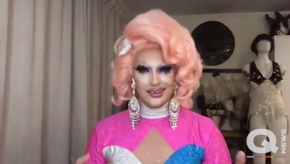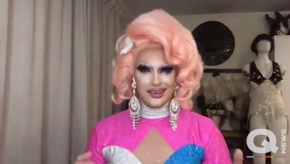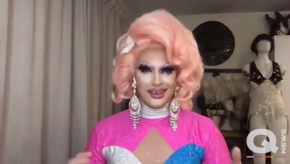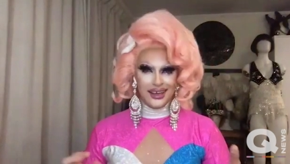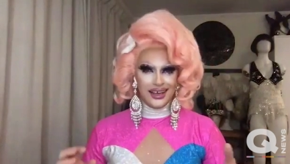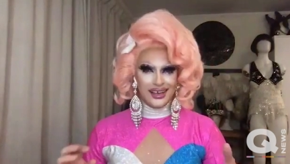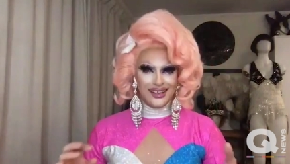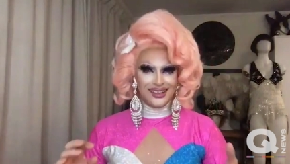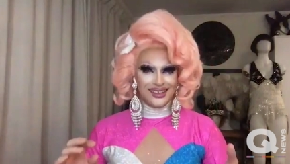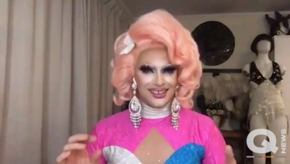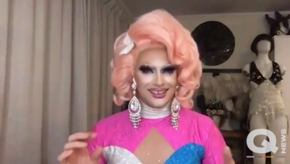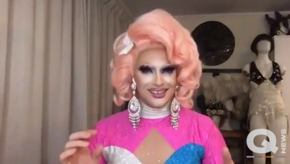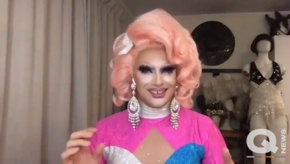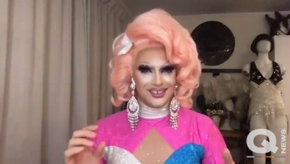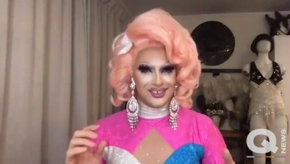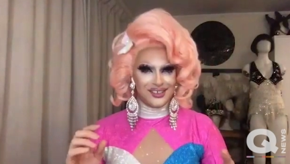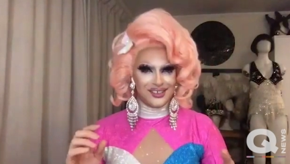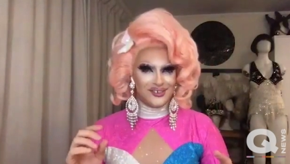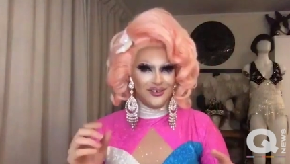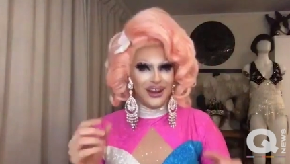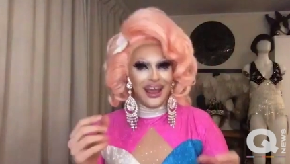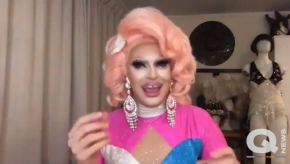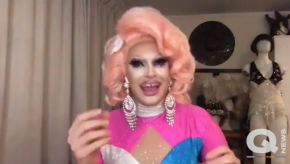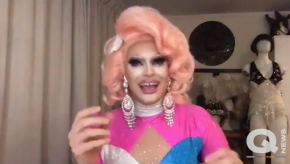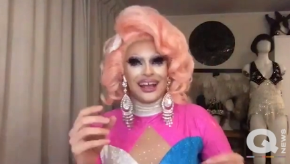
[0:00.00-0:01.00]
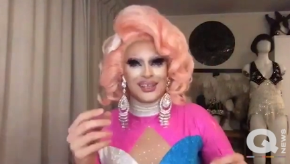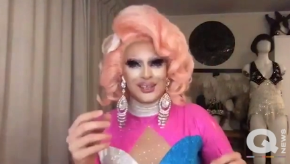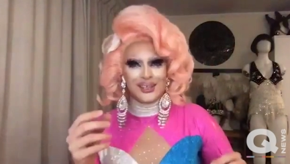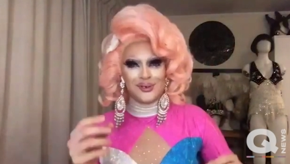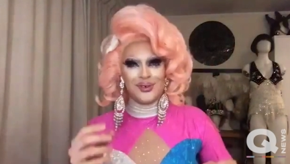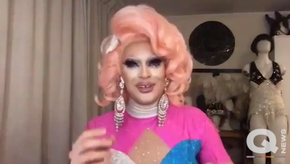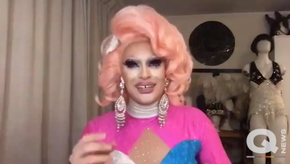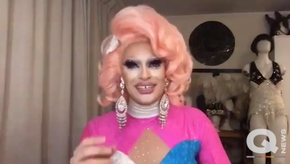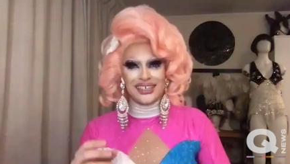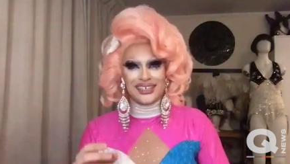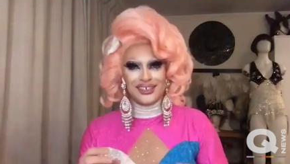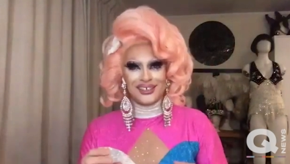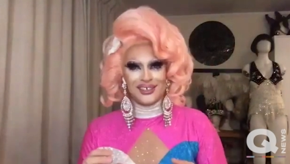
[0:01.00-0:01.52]
a drag
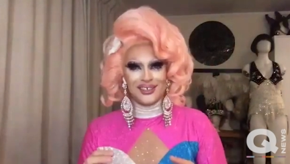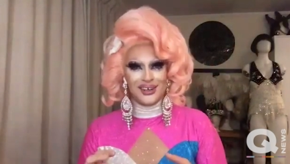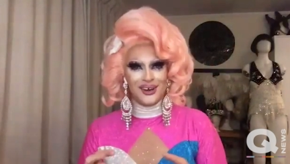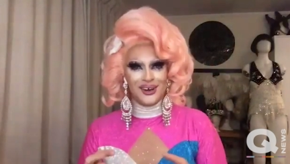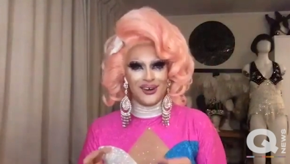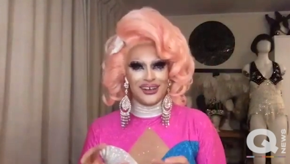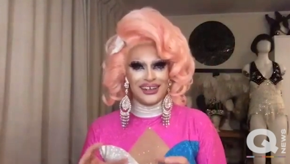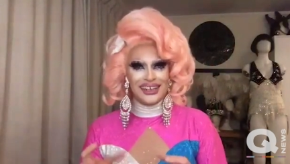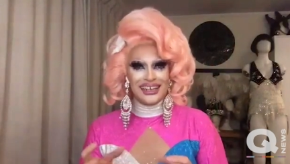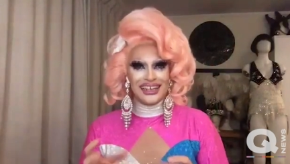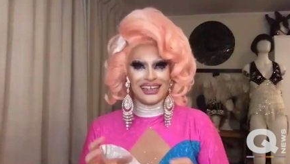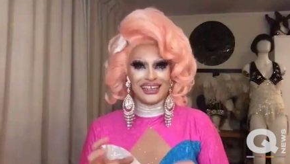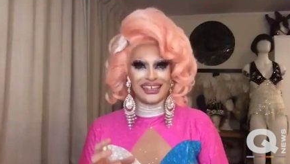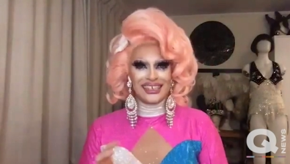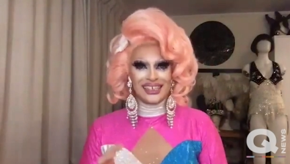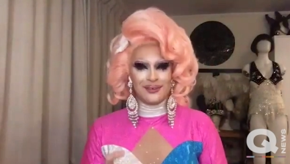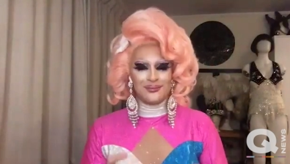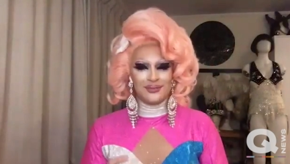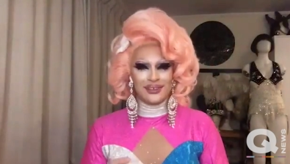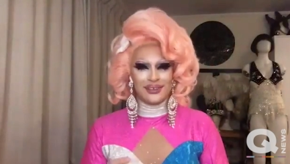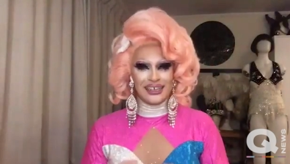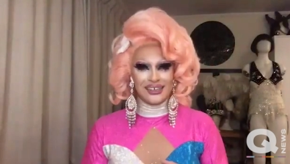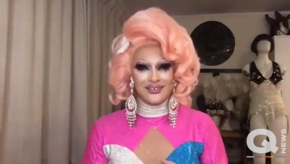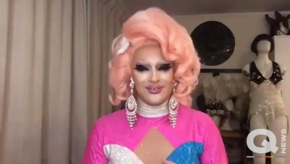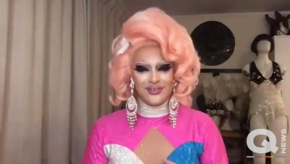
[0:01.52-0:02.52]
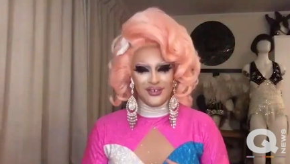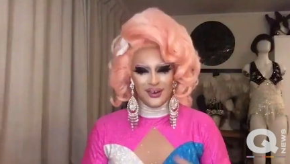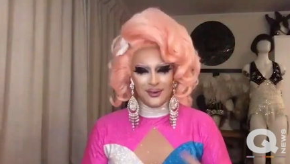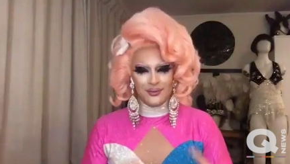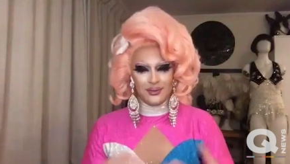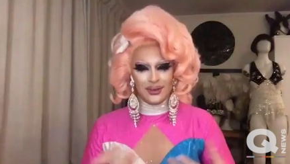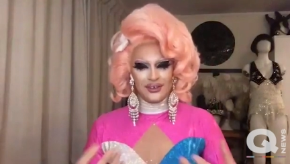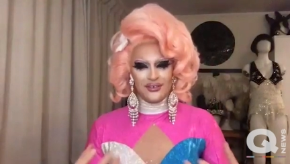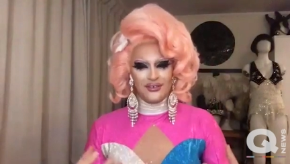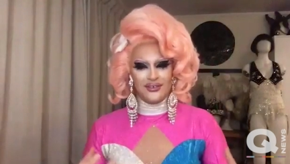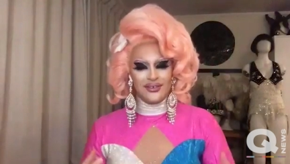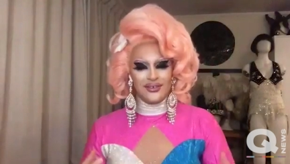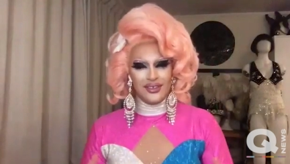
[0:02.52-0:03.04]
twist, you know, it needed something for a
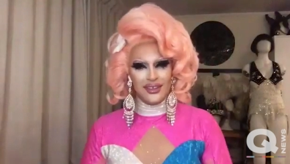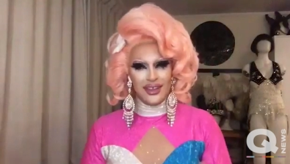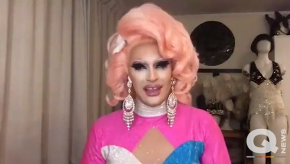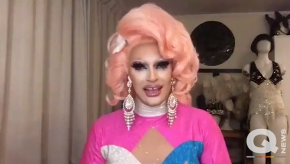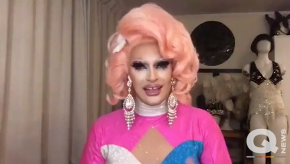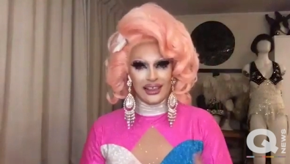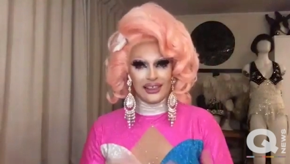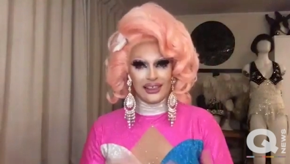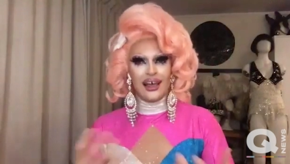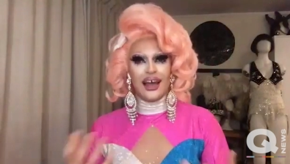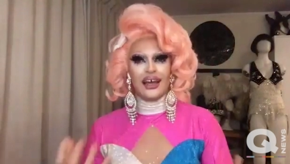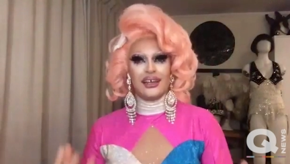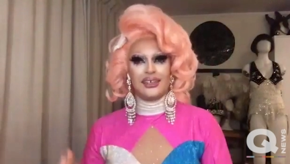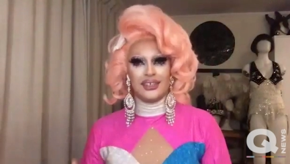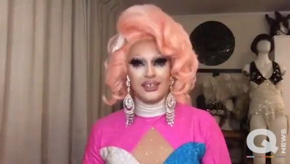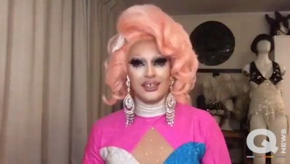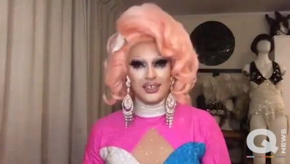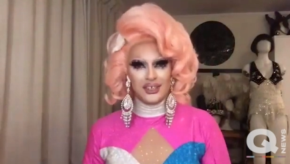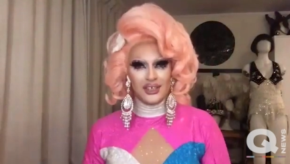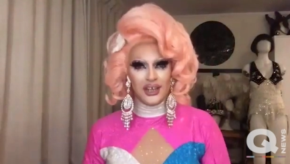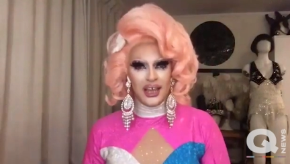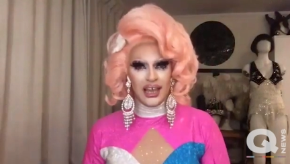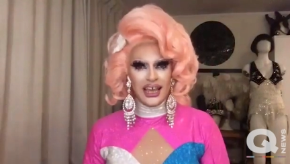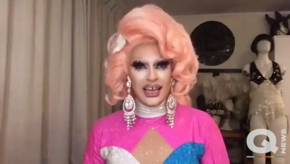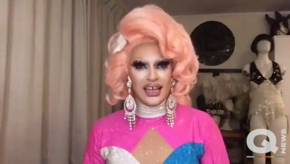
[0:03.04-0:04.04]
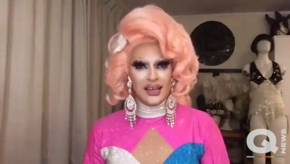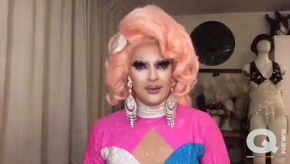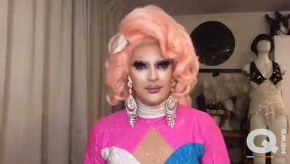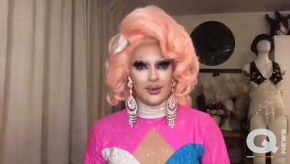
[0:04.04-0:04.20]
bit of like light and shade,